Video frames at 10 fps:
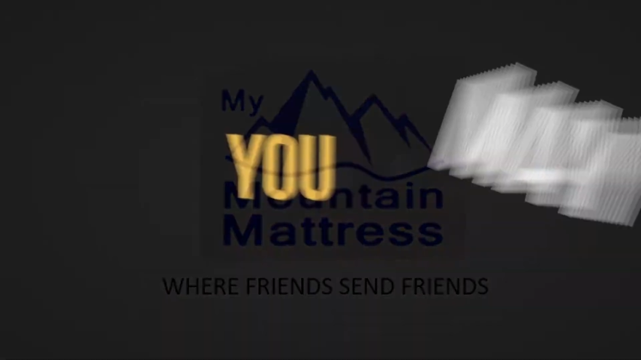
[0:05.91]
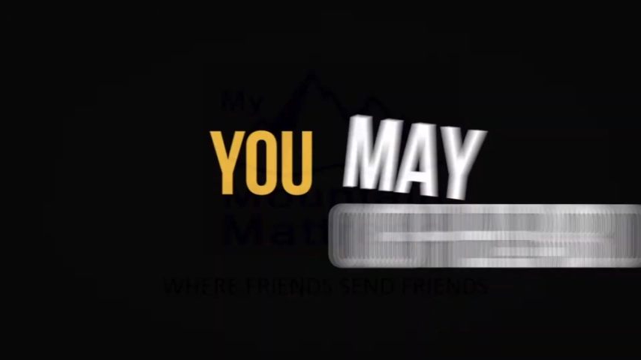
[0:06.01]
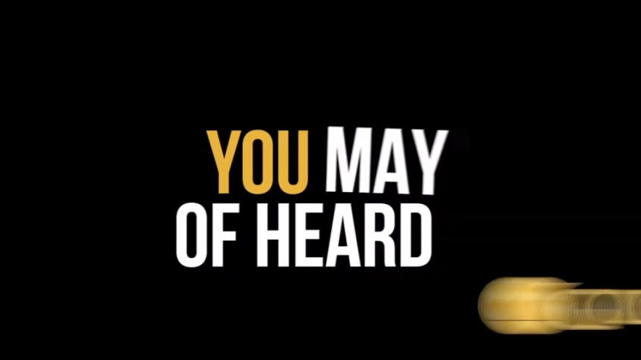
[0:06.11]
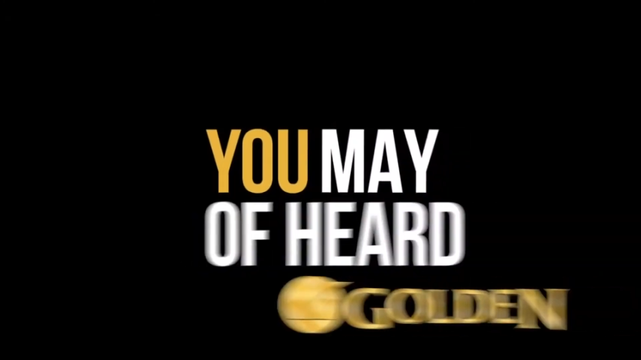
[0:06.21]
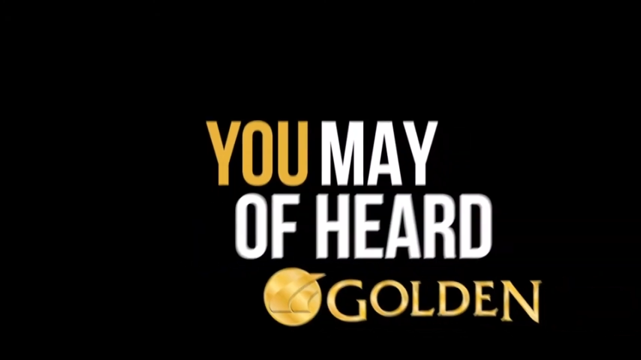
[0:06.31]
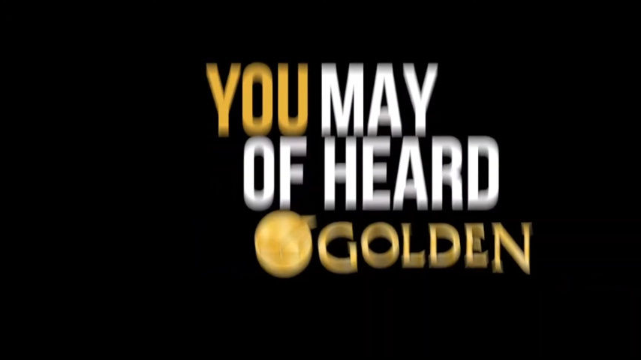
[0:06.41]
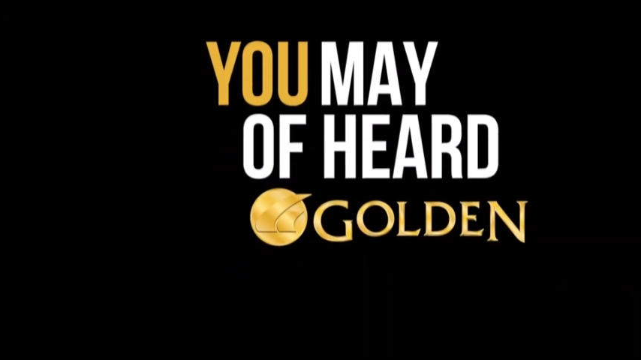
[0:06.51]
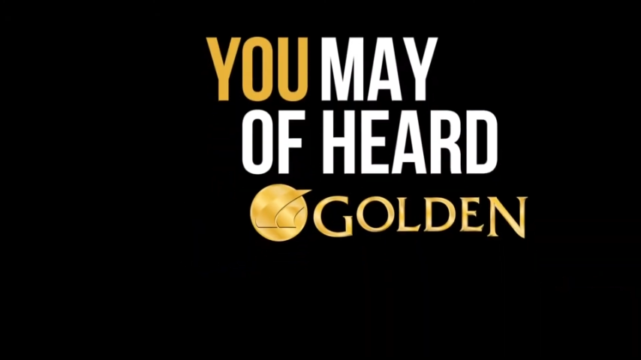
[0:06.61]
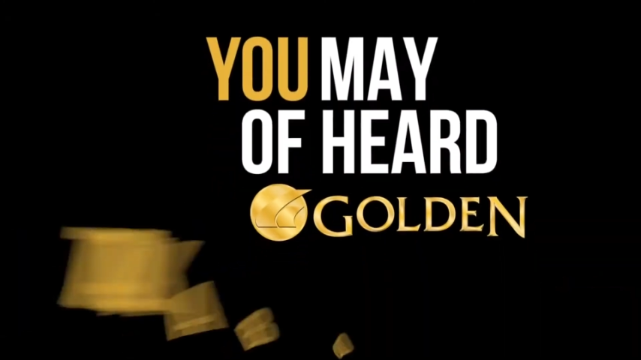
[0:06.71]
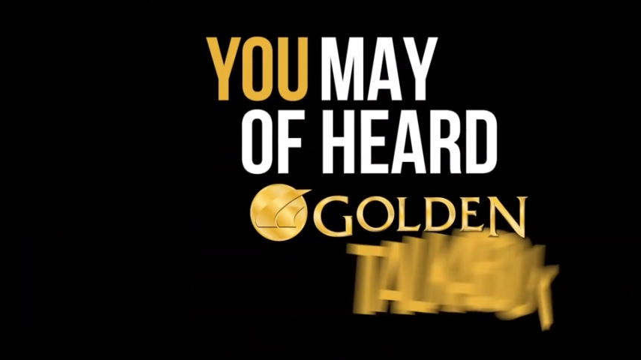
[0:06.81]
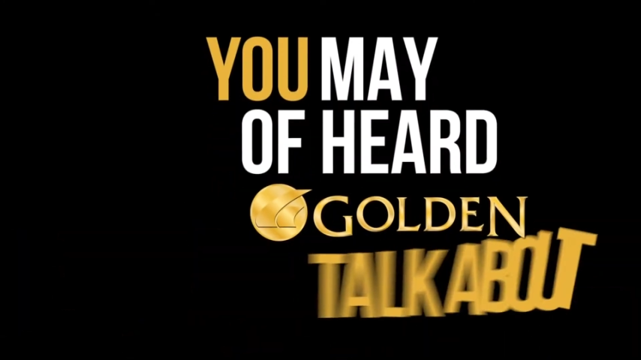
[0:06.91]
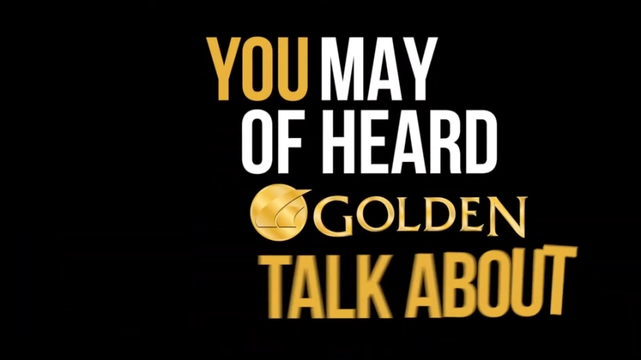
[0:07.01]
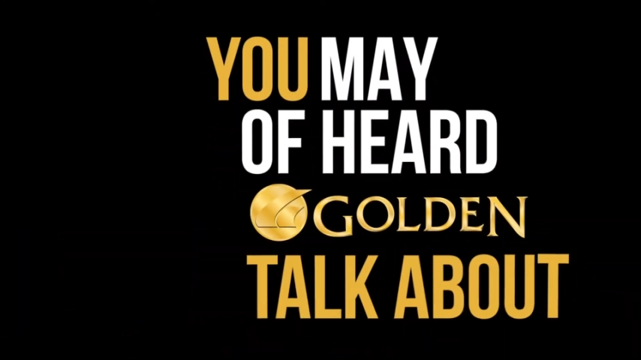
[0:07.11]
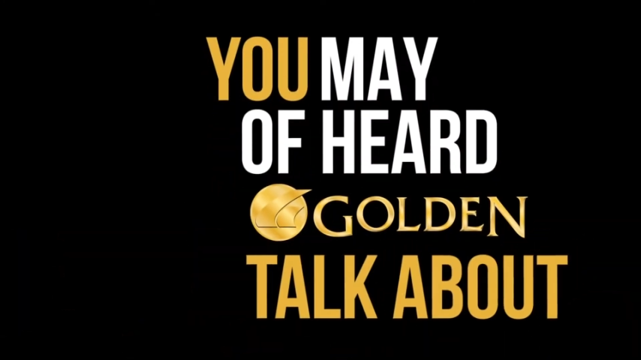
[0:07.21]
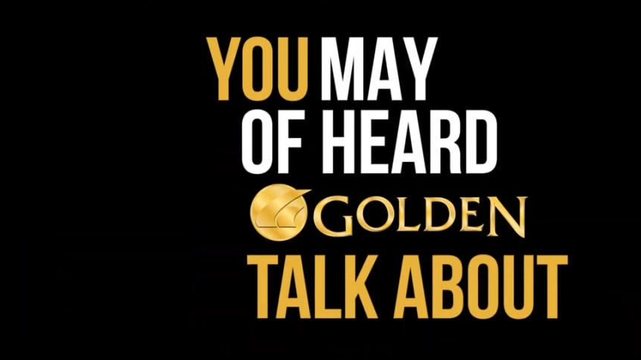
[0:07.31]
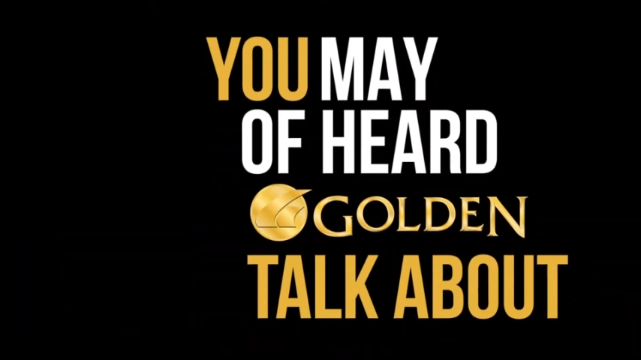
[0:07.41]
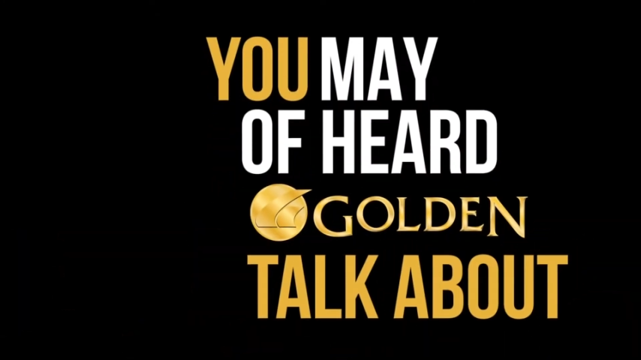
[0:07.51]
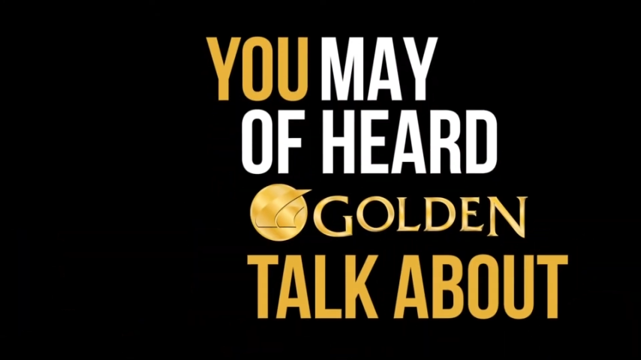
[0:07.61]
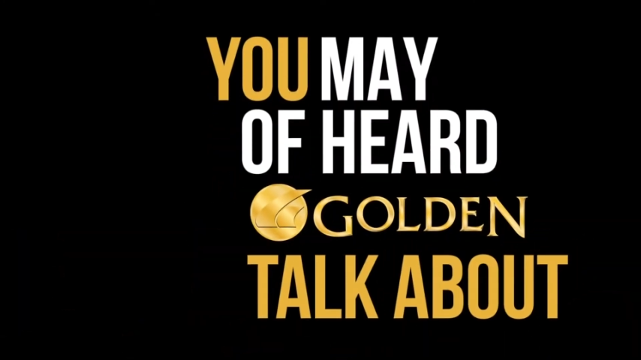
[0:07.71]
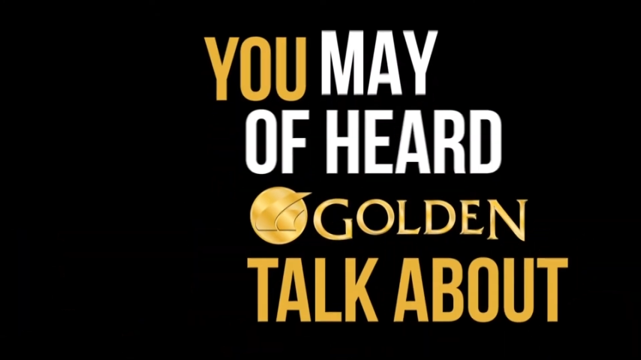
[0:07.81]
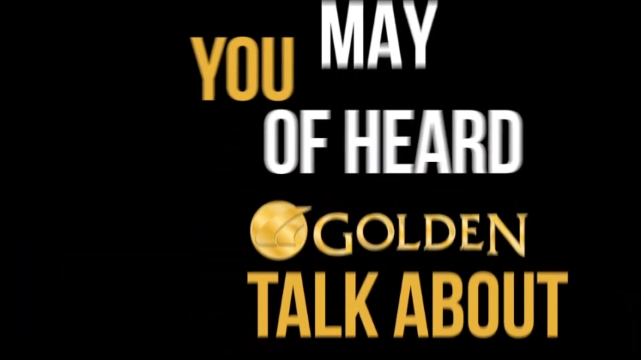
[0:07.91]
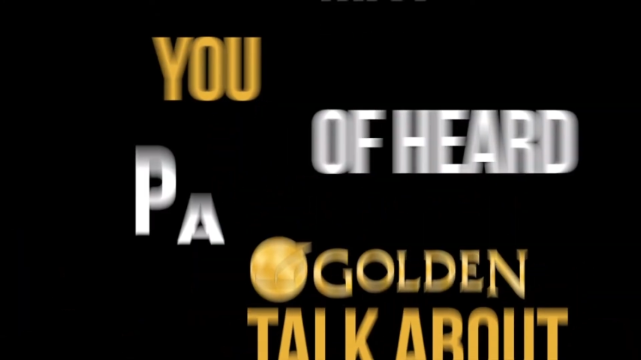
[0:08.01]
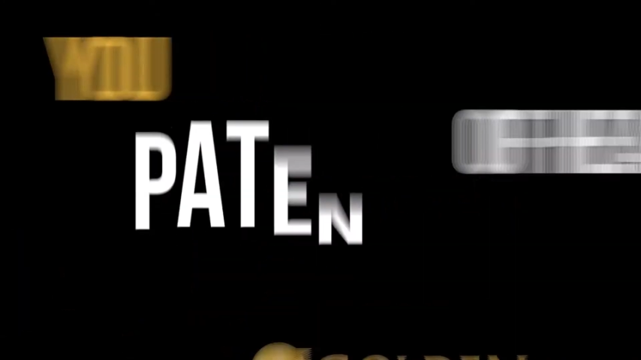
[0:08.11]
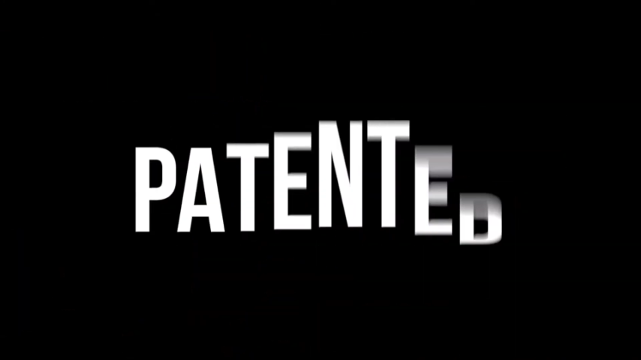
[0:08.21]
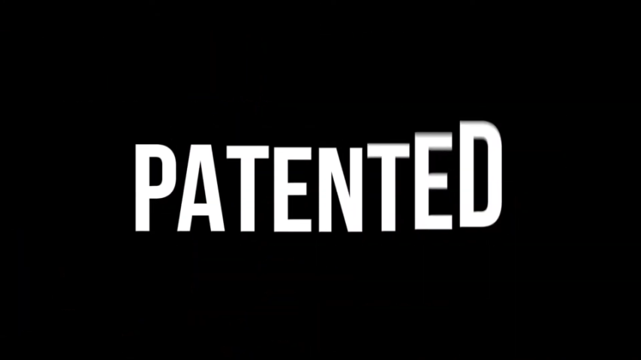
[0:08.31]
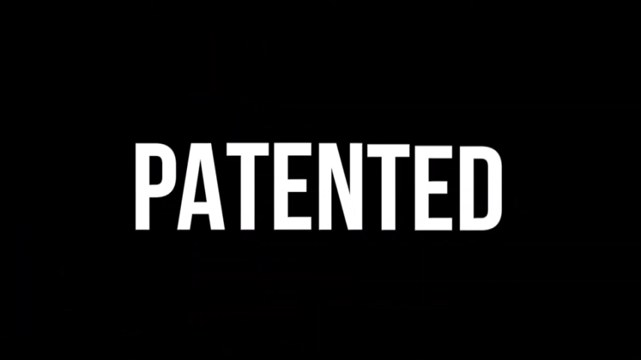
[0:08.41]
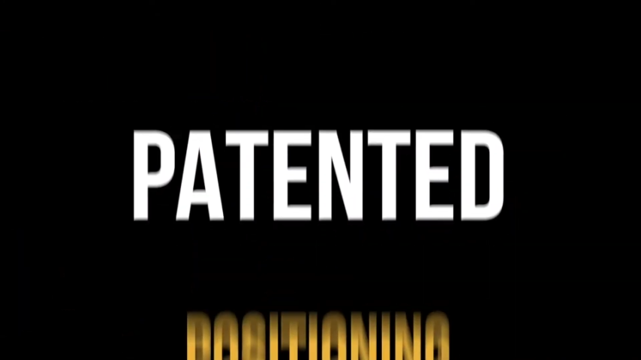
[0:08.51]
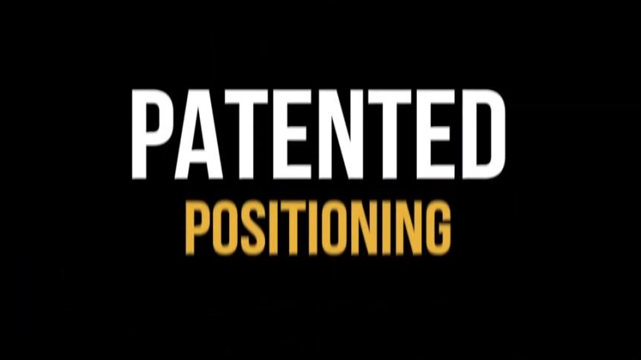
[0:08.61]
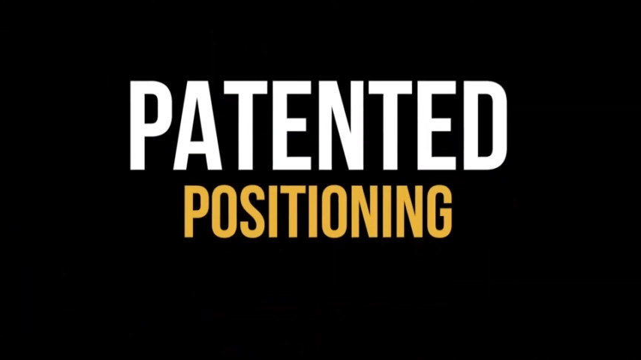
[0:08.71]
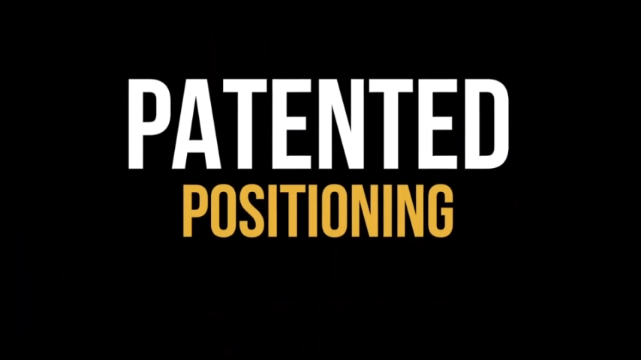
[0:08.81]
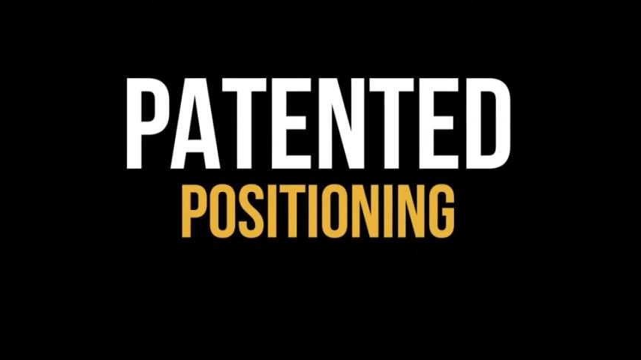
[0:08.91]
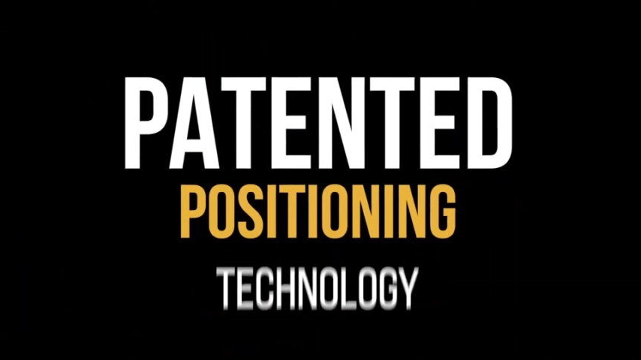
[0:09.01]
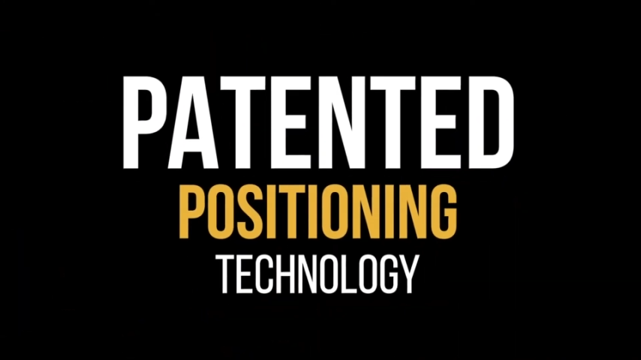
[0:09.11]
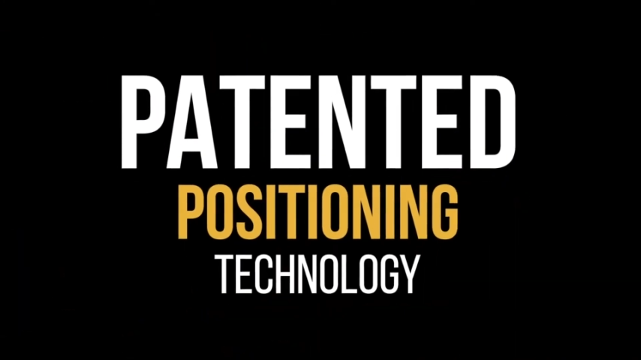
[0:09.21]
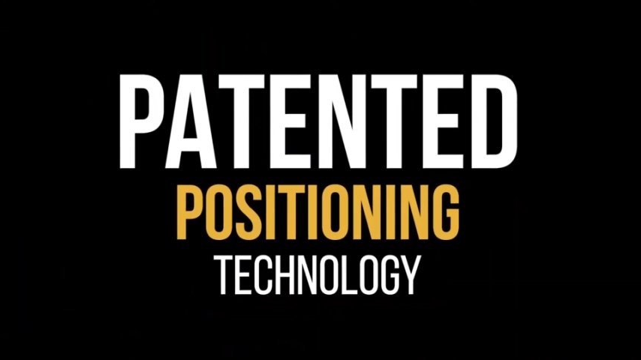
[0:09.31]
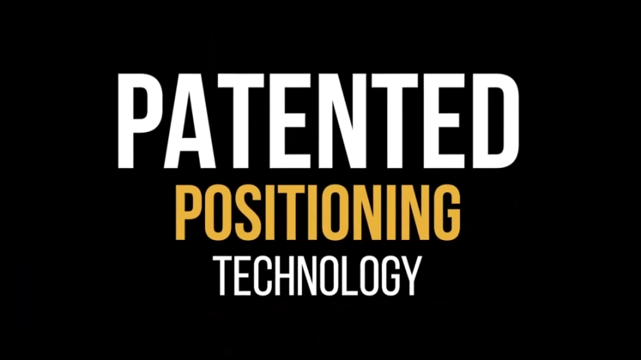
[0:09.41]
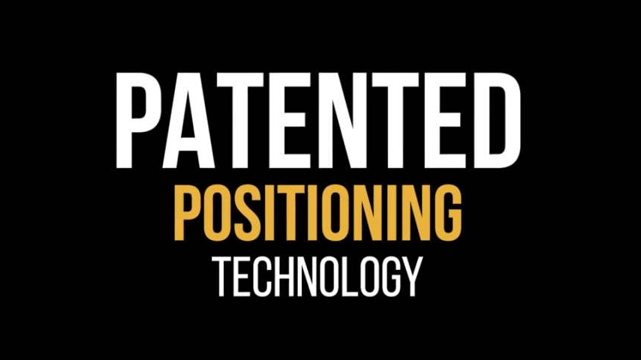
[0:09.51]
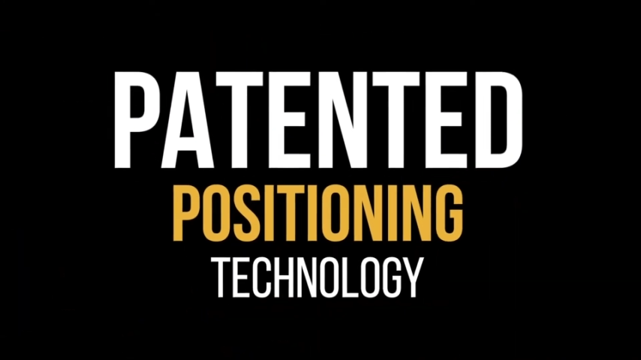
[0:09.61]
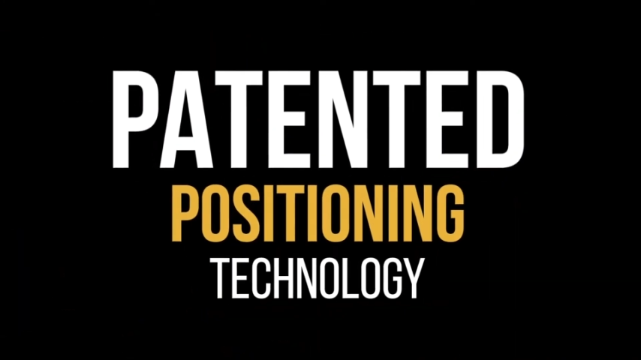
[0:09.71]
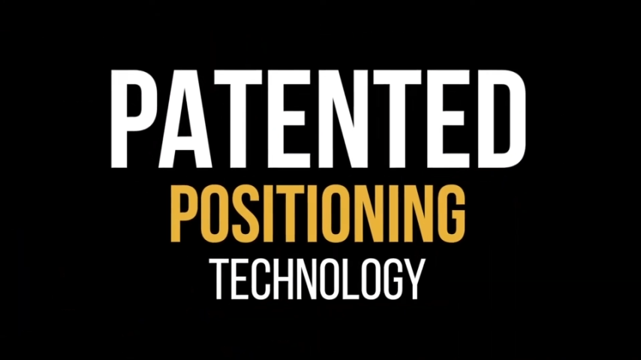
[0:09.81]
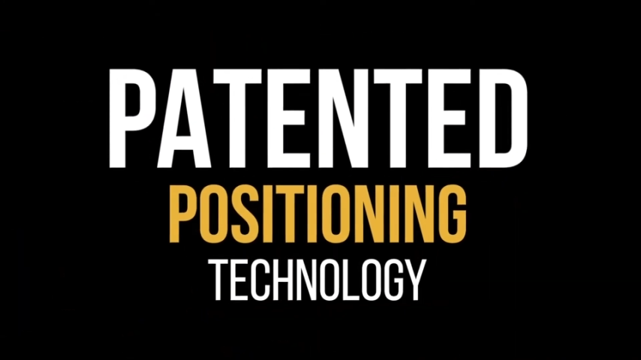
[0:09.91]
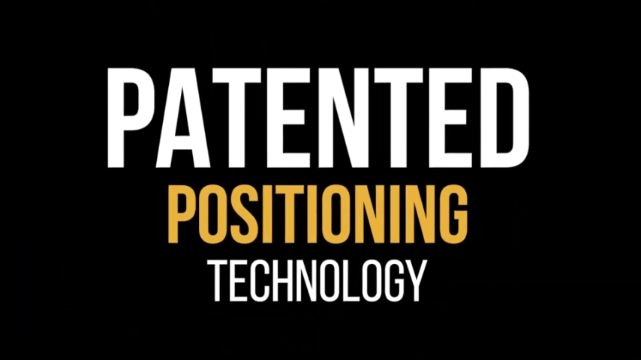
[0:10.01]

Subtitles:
[unreadable: no face in view]